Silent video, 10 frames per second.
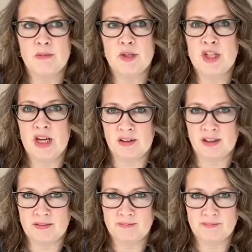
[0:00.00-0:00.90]

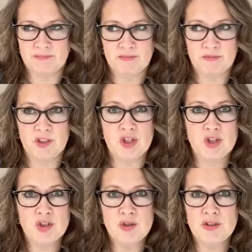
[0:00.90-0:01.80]
sharing the
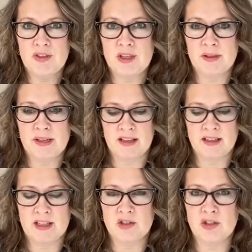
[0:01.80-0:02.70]
truth of their
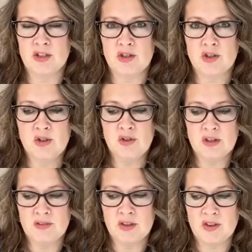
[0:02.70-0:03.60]
reality. So it's the truth
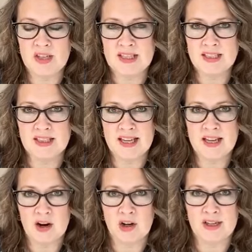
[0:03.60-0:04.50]
of the things that
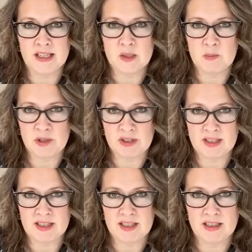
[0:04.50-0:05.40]
they are
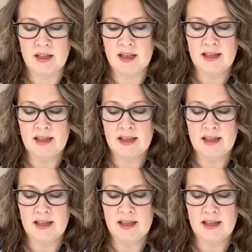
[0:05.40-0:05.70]
experiencing.